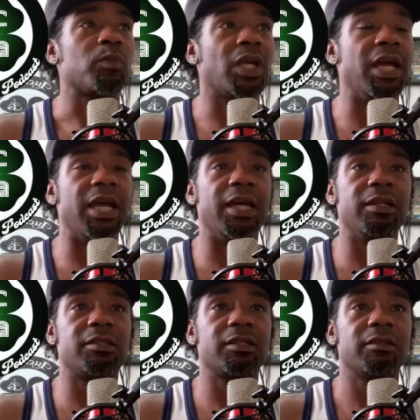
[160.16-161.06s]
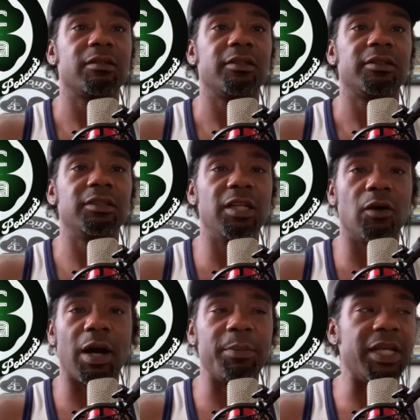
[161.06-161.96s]
And, you
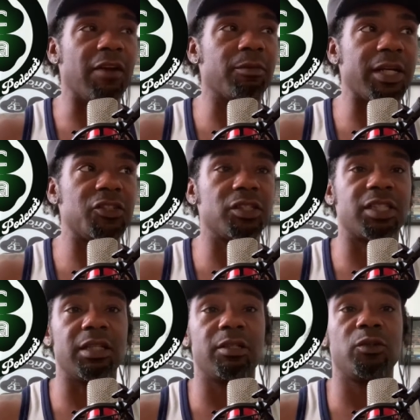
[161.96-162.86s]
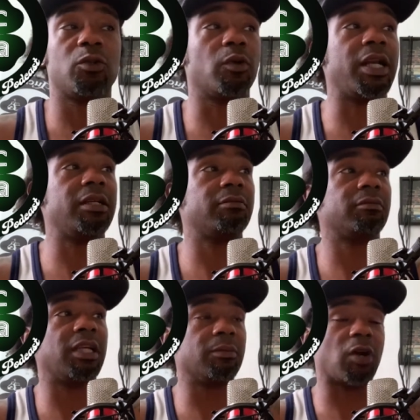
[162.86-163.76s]
know, I mean, everybody should just give the dude credit,
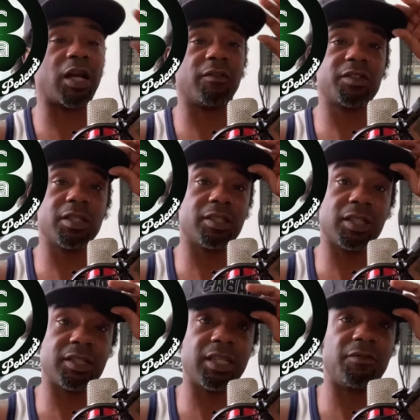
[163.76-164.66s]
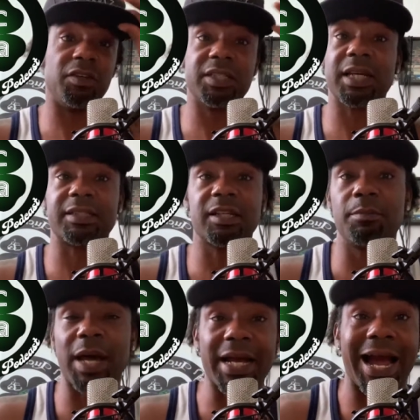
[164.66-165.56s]
let him ride off to the sunset. If he decides to
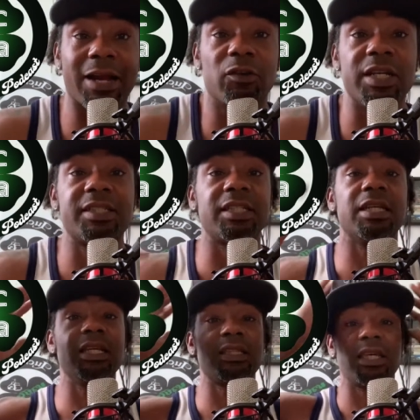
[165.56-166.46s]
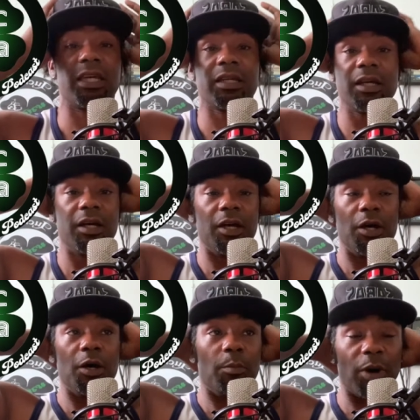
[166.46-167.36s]
come back, I don't need to see anything,
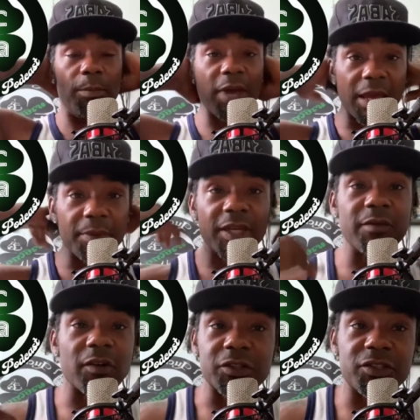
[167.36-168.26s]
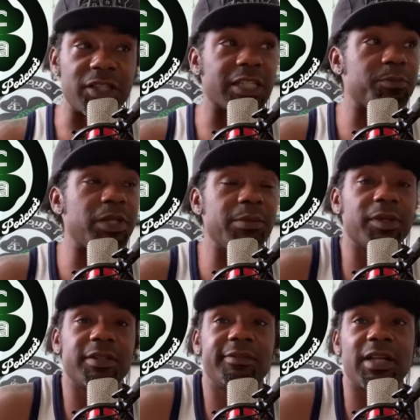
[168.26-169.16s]
but maybe him versus GSP.
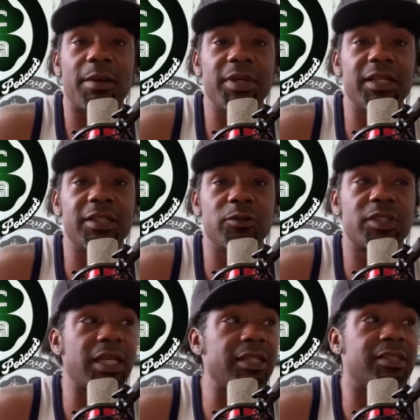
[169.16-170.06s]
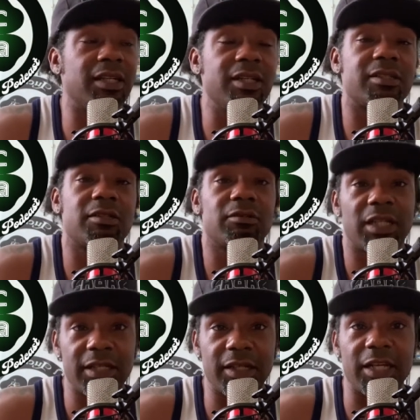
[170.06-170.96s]
But I mean, the dude said he's done. So
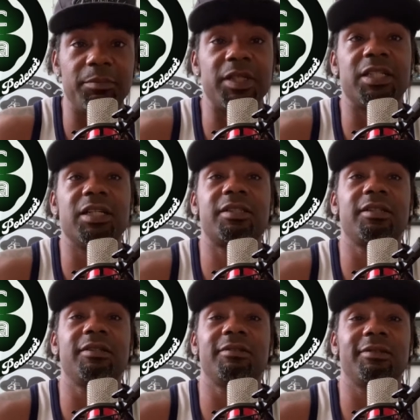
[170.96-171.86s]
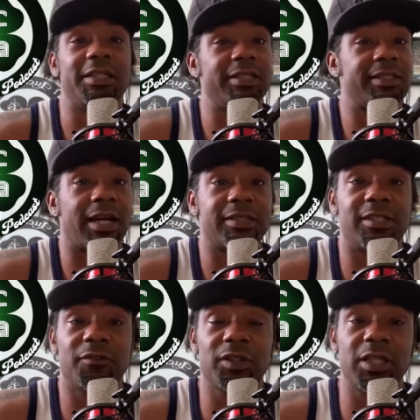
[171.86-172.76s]
let him be done till he decides
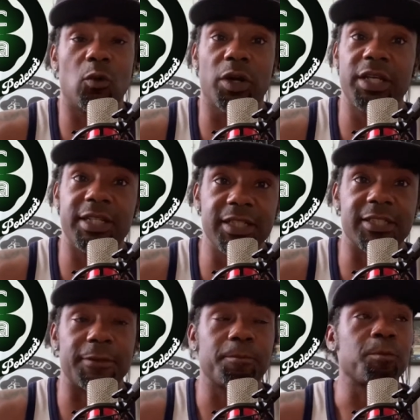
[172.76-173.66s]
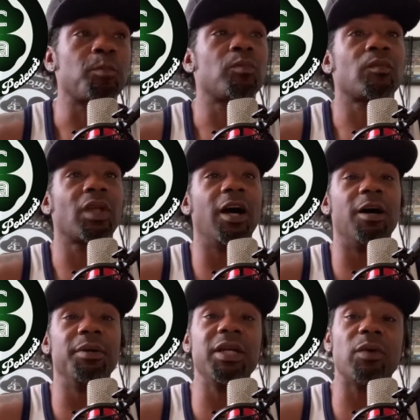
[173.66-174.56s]
differently or he doesn't.
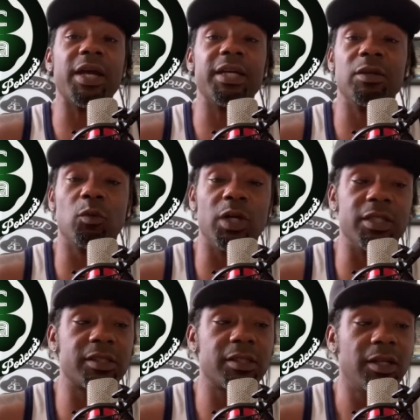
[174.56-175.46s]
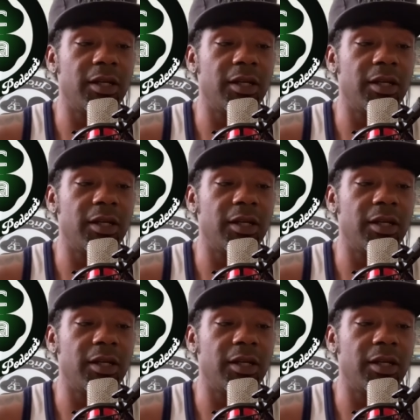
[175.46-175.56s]
Anyway, it was